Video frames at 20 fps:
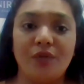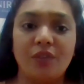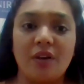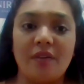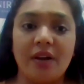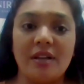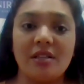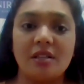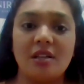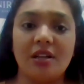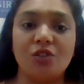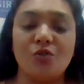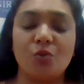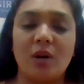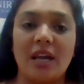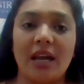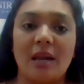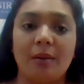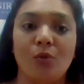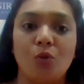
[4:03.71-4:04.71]
They've entered into
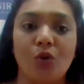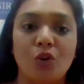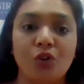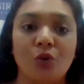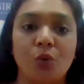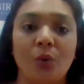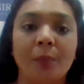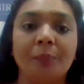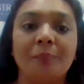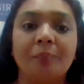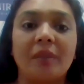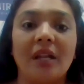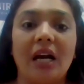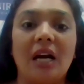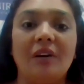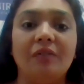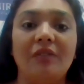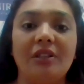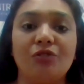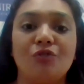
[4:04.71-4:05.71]
a MOU
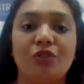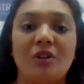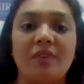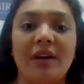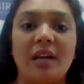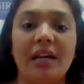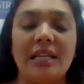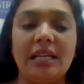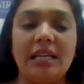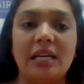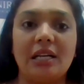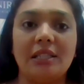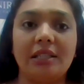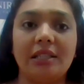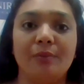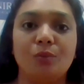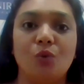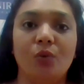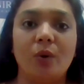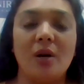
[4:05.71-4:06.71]
with prevailing earth
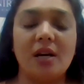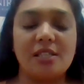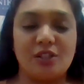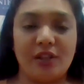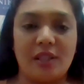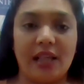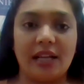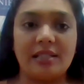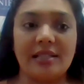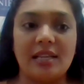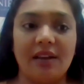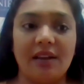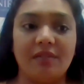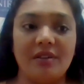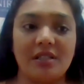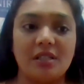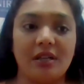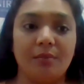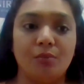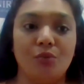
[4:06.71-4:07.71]
movers. So that gave
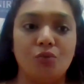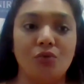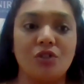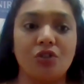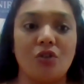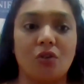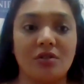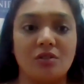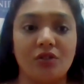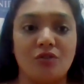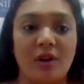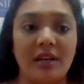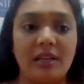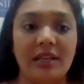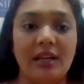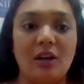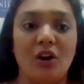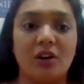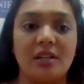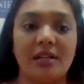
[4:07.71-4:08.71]
it a boost. Dr. Red,
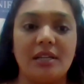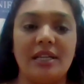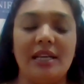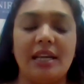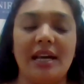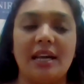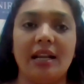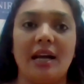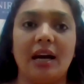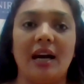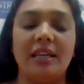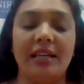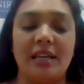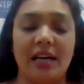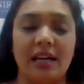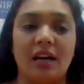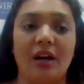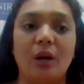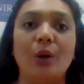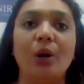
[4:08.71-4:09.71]
we got an
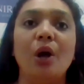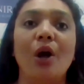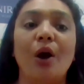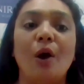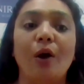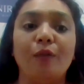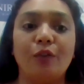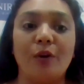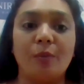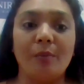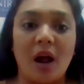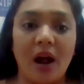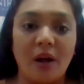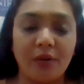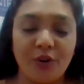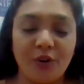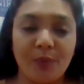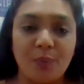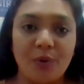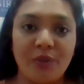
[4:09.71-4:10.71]
EIR from
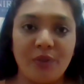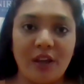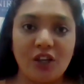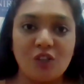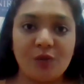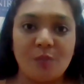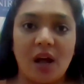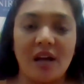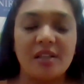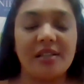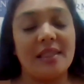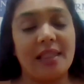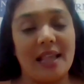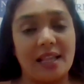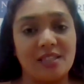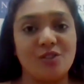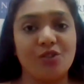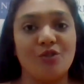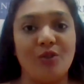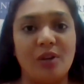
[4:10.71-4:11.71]
Andhra Pradesh land, and
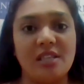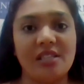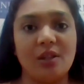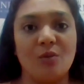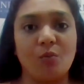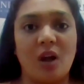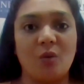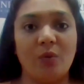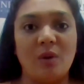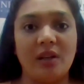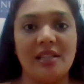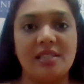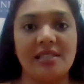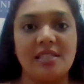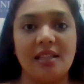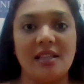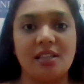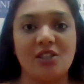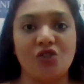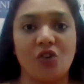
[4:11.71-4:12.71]
that's the reason why we
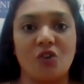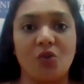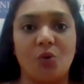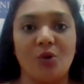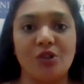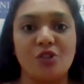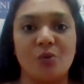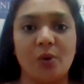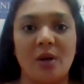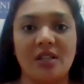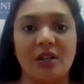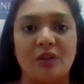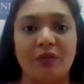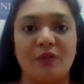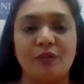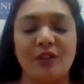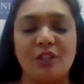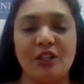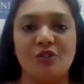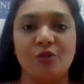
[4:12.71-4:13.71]
see the stock also hit
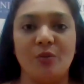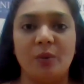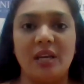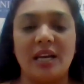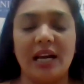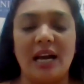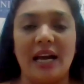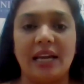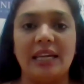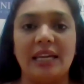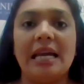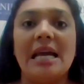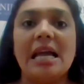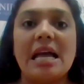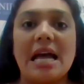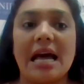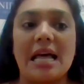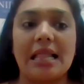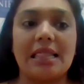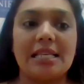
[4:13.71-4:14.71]
a 52-week high
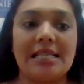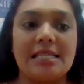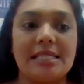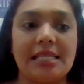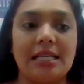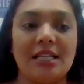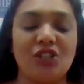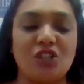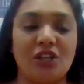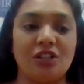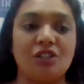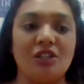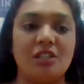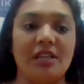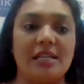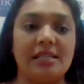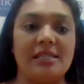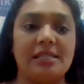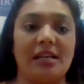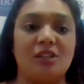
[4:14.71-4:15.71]
and the surge in
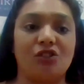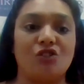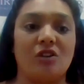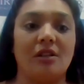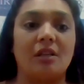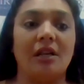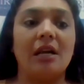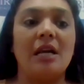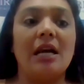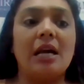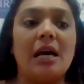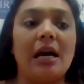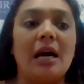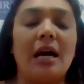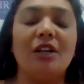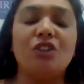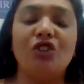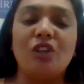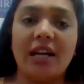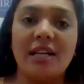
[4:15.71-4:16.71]
today's session.
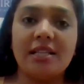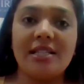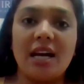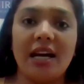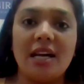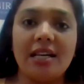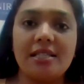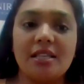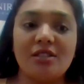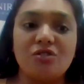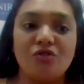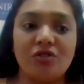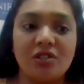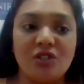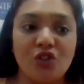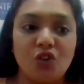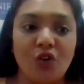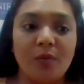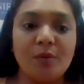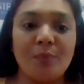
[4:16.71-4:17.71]
JK Tyres has
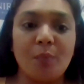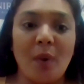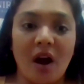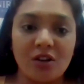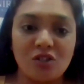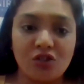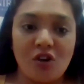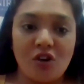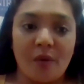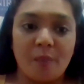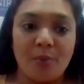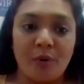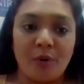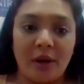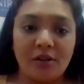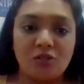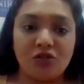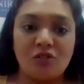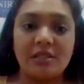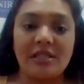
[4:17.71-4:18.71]
resumed partial
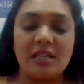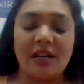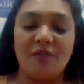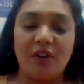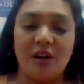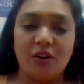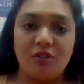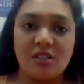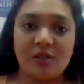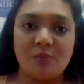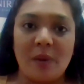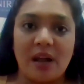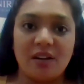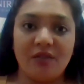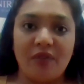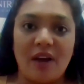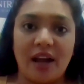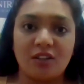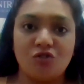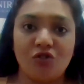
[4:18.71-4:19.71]
operations at various
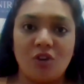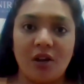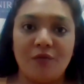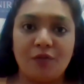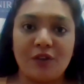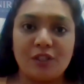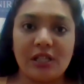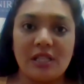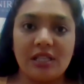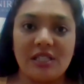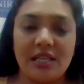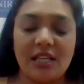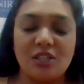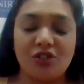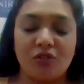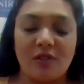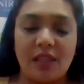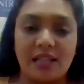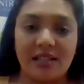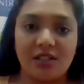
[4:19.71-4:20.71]
manufacturing facilities,
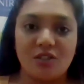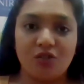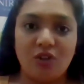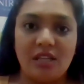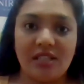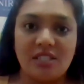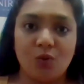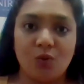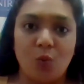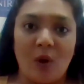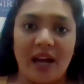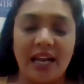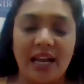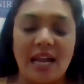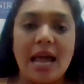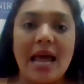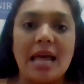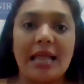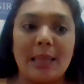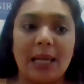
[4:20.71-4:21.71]
so that's the reason why
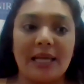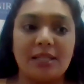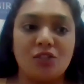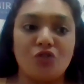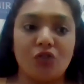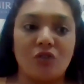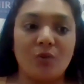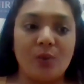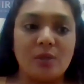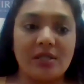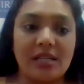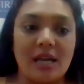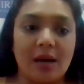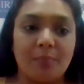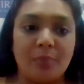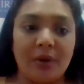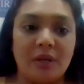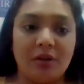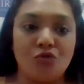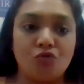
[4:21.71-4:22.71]
that stock was
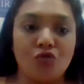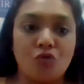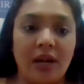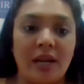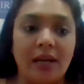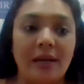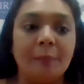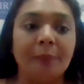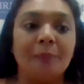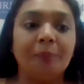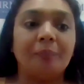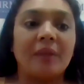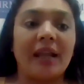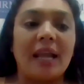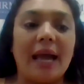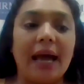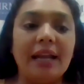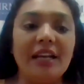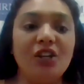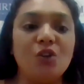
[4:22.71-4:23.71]
up in trade.
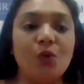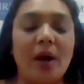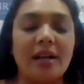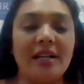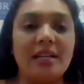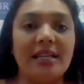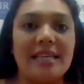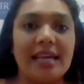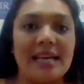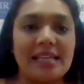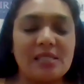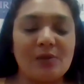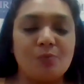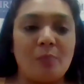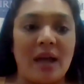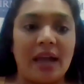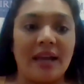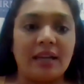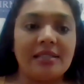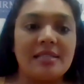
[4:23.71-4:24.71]
And you have a Yes
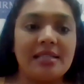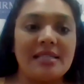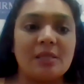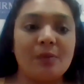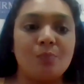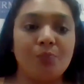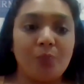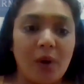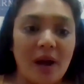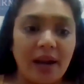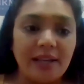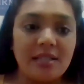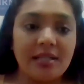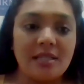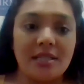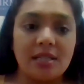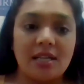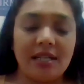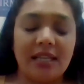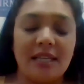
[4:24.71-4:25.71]
Bank, despite
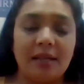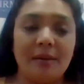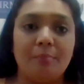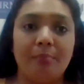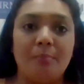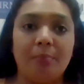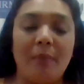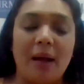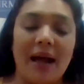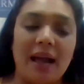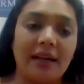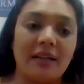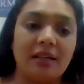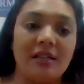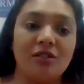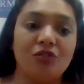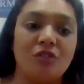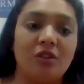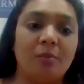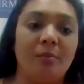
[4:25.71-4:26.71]
turning back
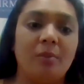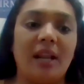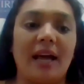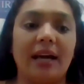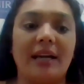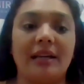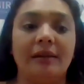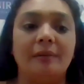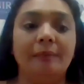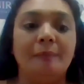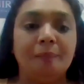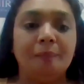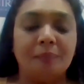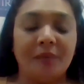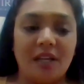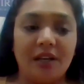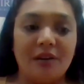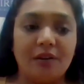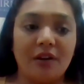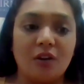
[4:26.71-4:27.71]
into the black
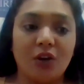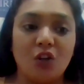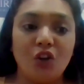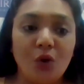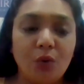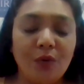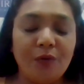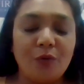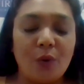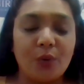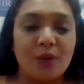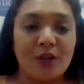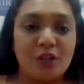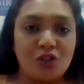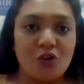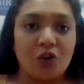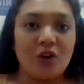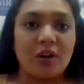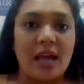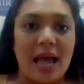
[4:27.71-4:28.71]
in Q4, the
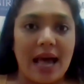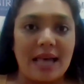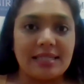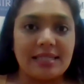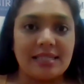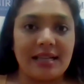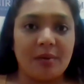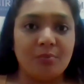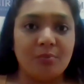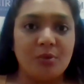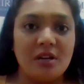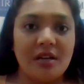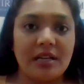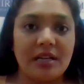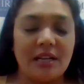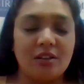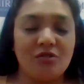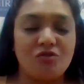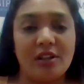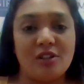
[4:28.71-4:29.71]
stock has stumbled
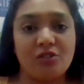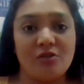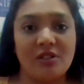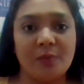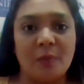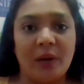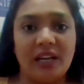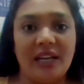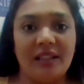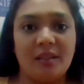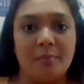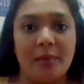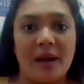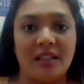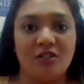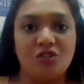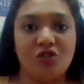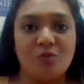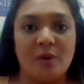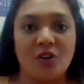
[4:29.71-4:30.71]
in trade. So it's mainly the
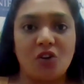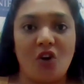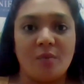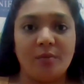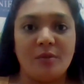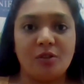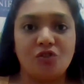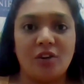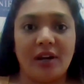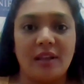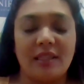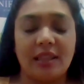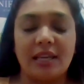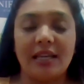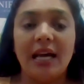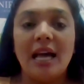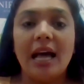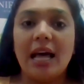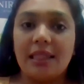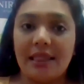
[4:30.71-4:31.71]
management commentary, I think,
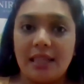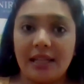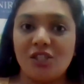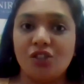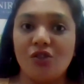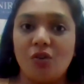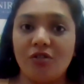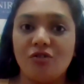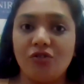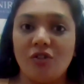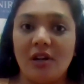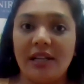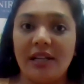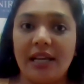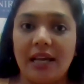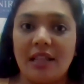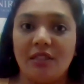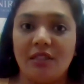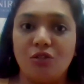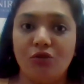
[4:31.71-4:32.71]
that's not really
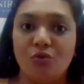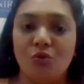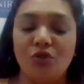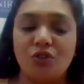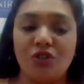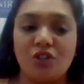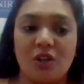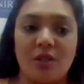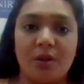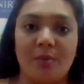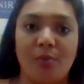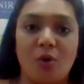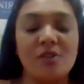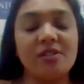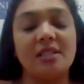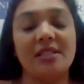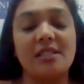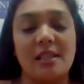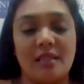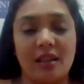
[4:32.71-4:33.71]
infused the
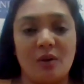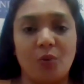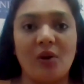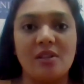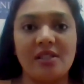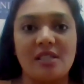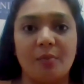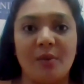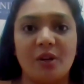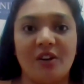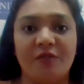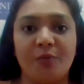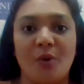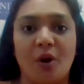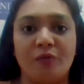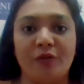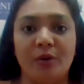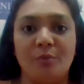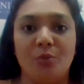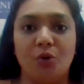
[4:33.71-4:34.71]
bosses, and there was some bit of
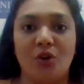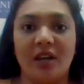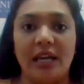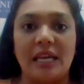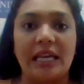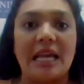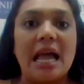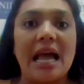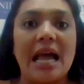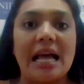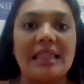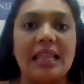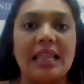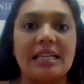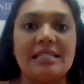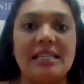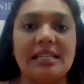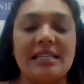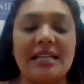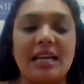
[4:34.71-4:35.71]
profit booking
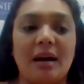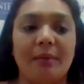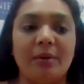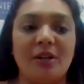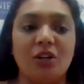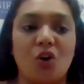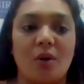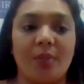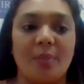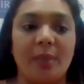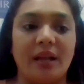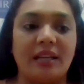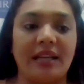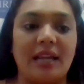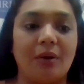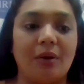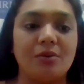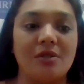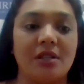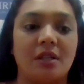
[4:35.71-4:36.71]
that did come in on that
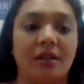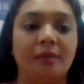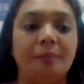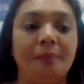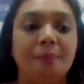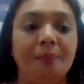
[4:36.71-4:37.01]
counter.